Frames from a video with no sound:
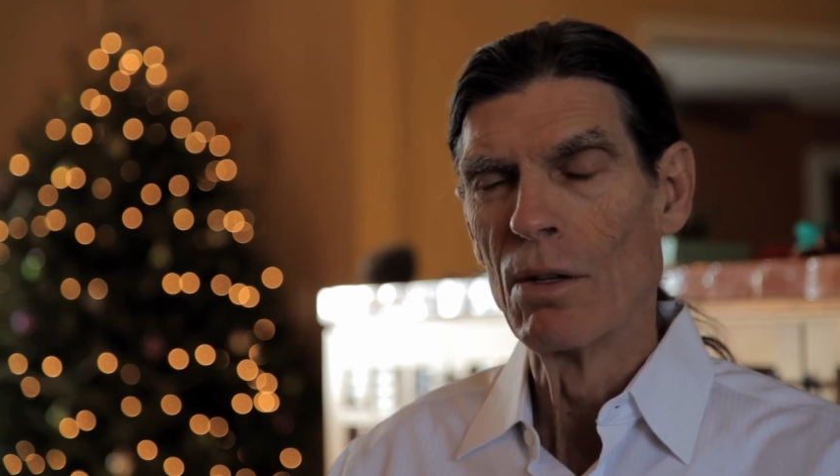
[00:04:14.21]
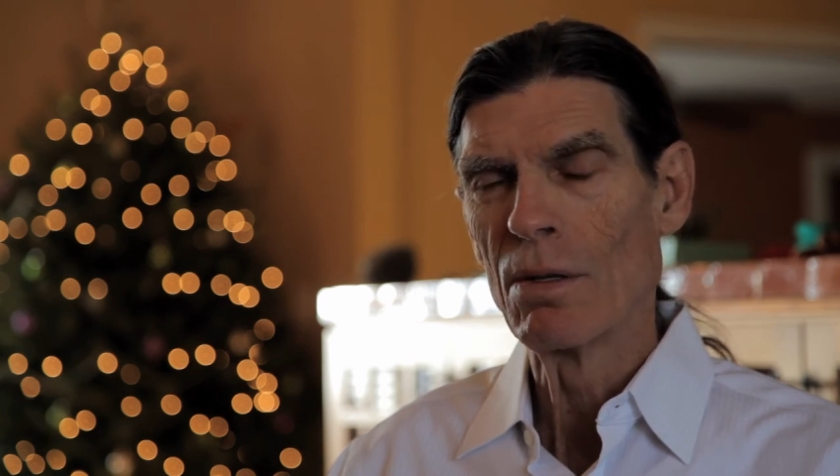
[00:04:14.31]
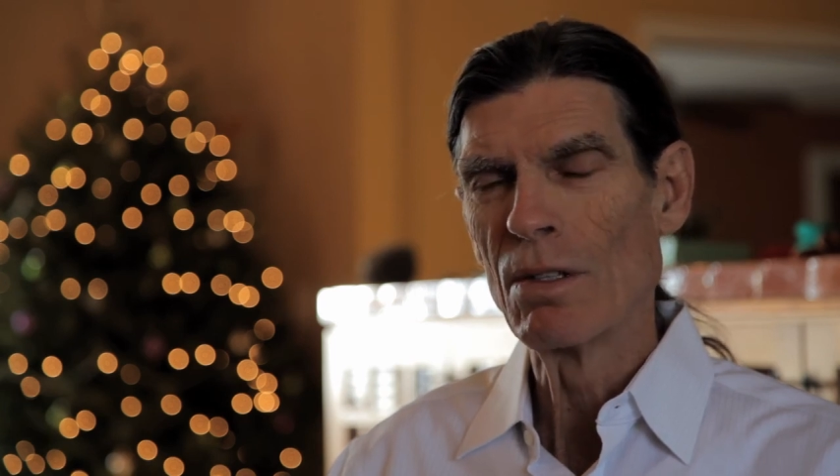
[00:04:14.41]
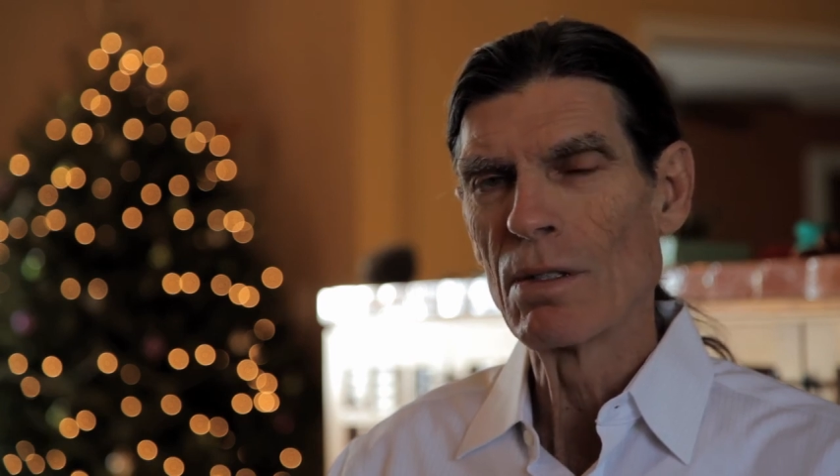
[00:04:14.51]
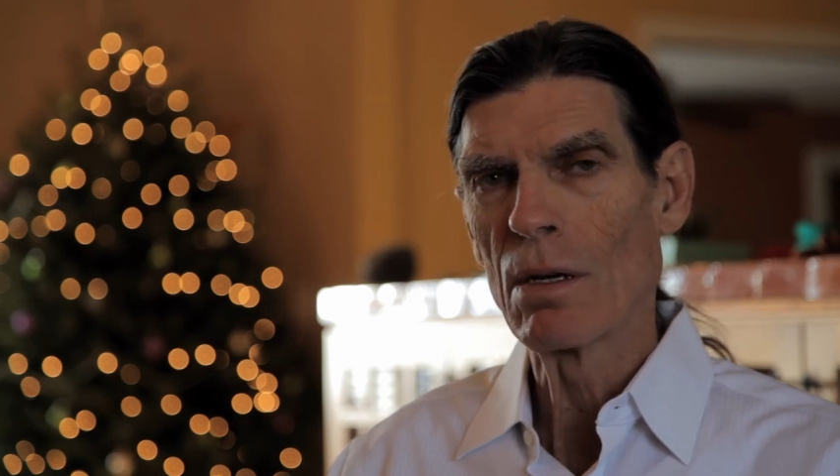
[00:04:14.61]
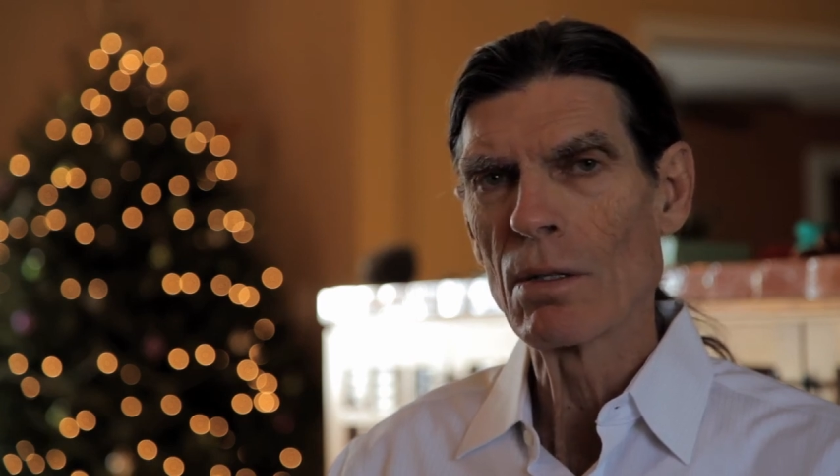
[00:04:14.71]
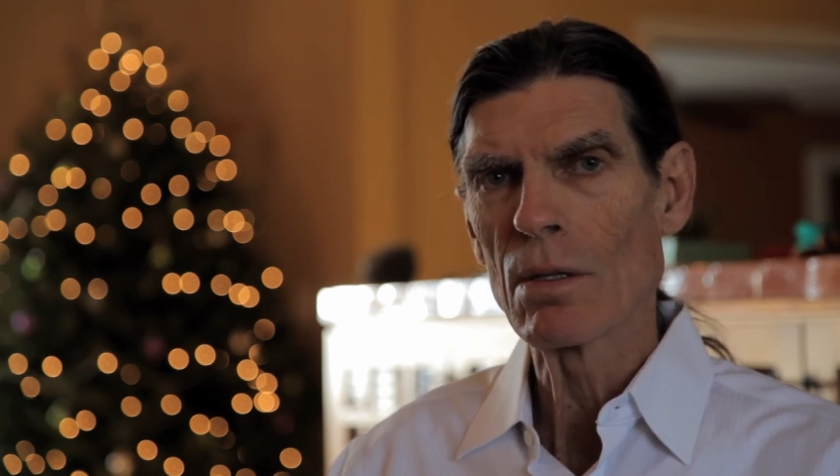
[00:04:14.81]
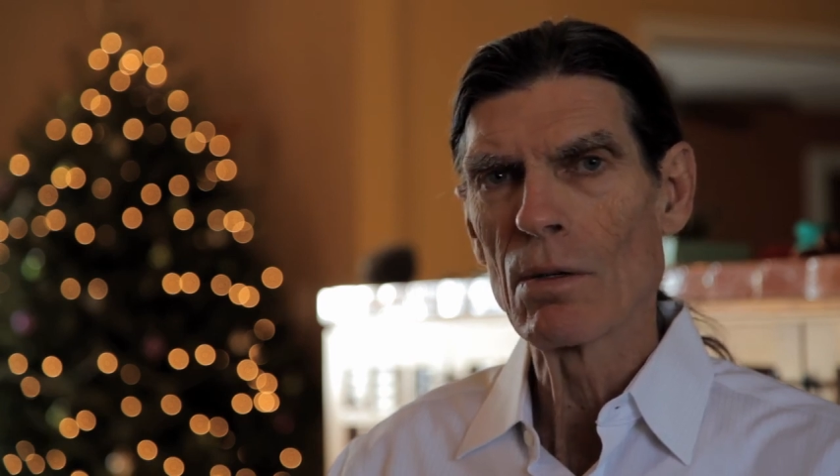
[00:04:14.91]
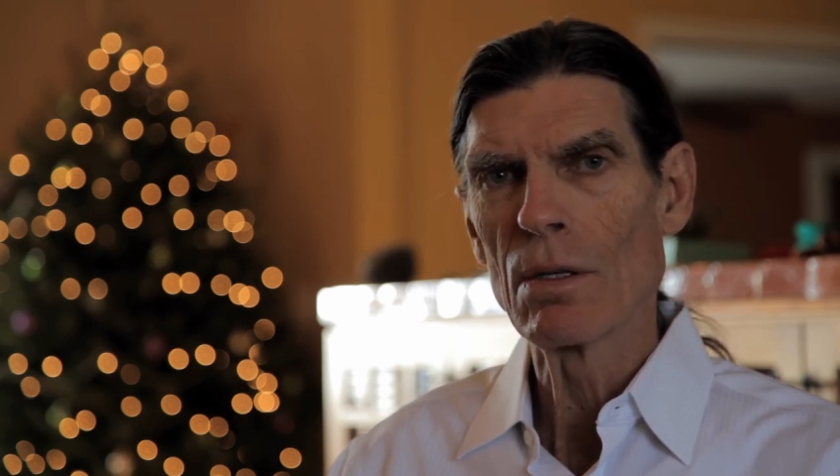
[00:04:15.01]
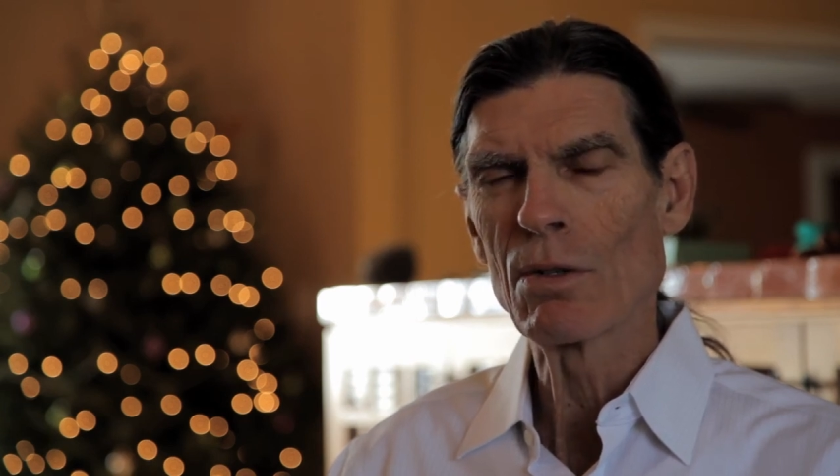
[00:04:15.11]
there's
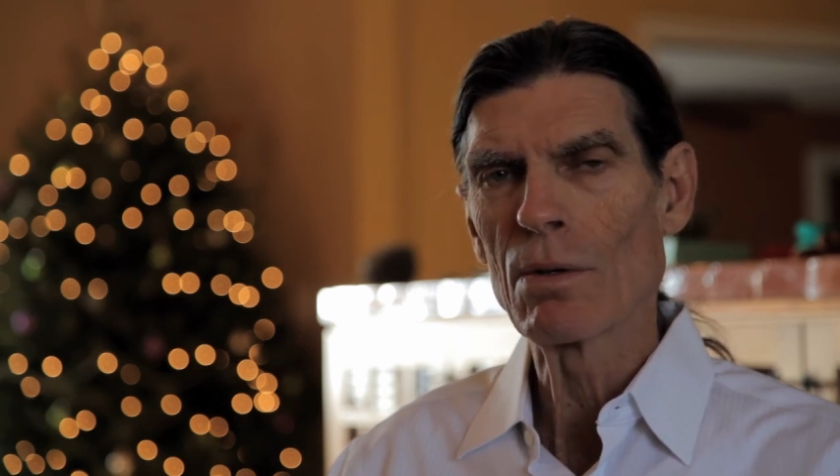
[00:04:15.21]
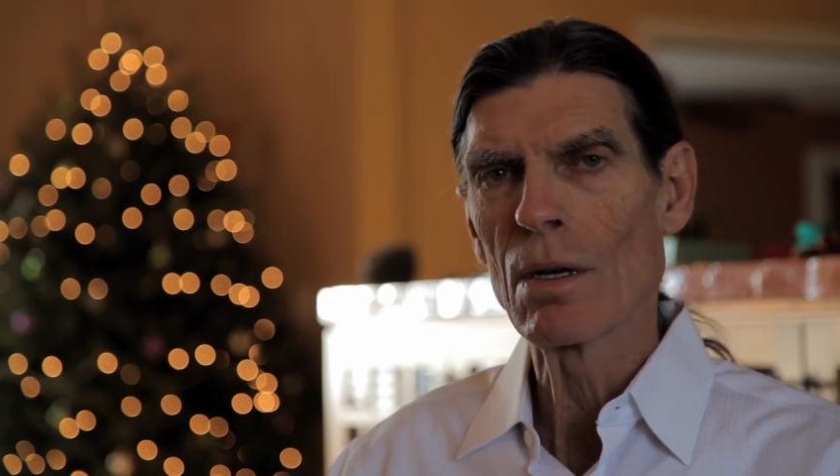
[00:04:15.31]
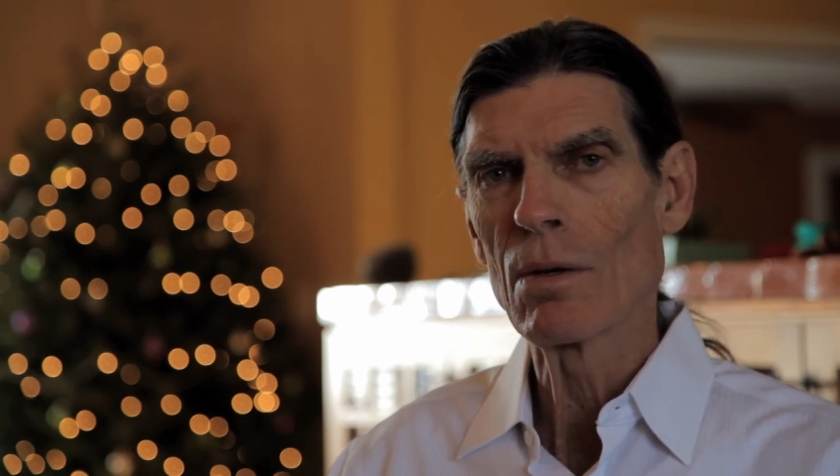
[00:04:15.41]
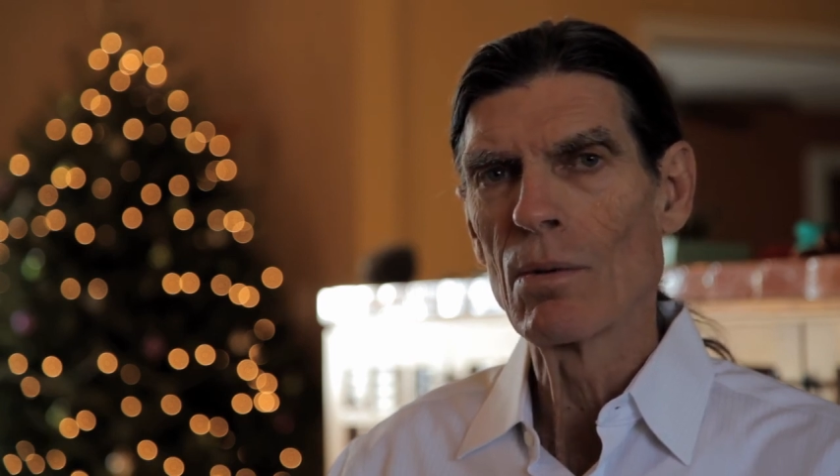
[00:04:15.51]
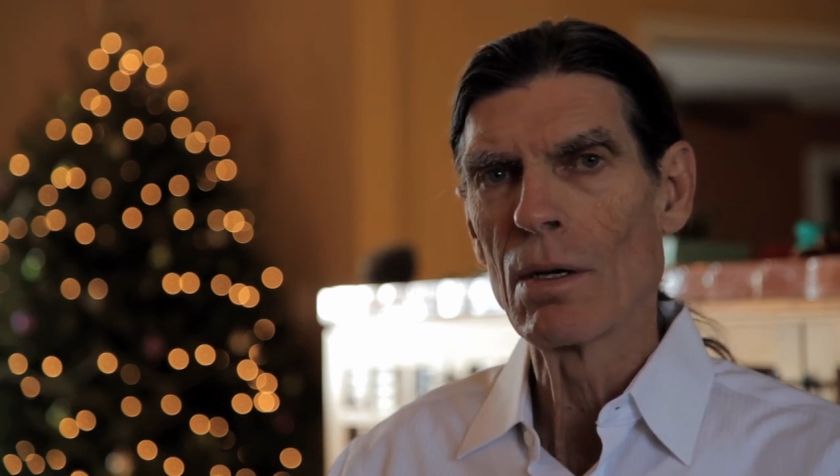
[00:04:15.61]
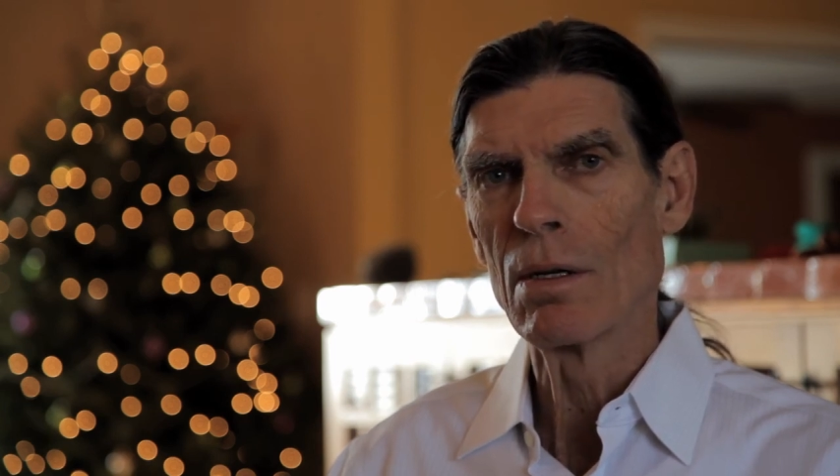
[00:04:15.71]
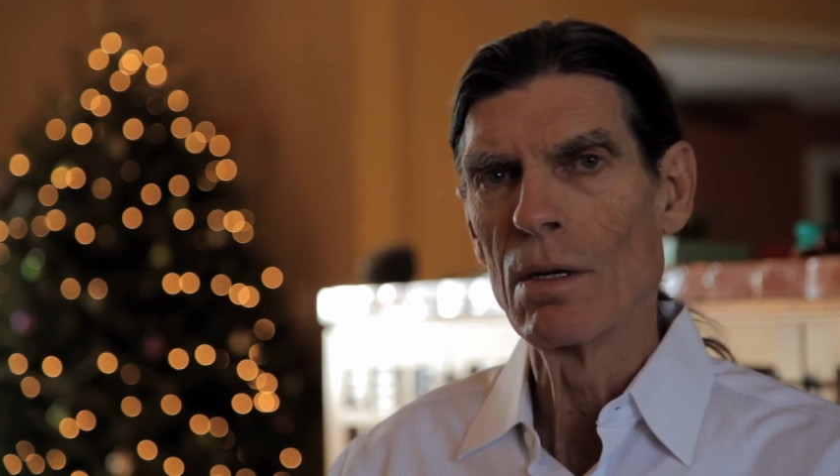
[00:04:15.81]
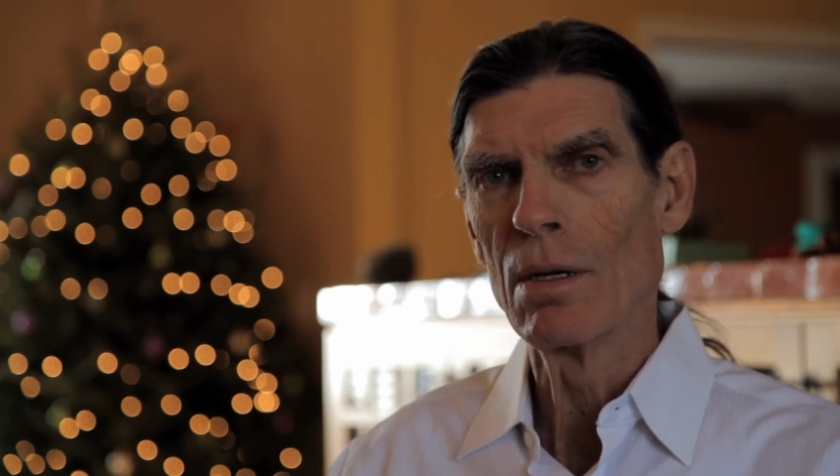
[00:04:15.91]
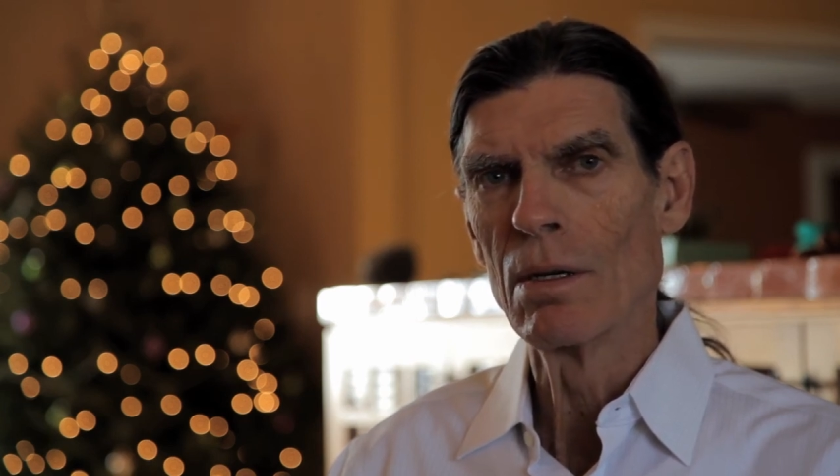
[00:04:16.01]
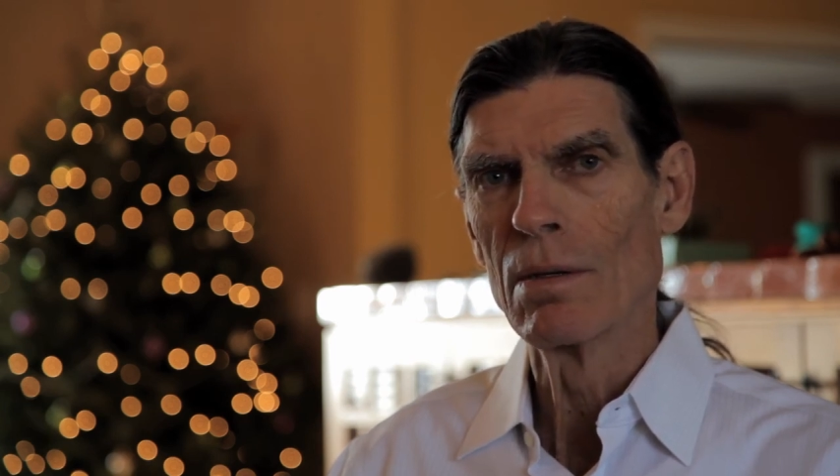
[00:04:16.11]
also this tranquility.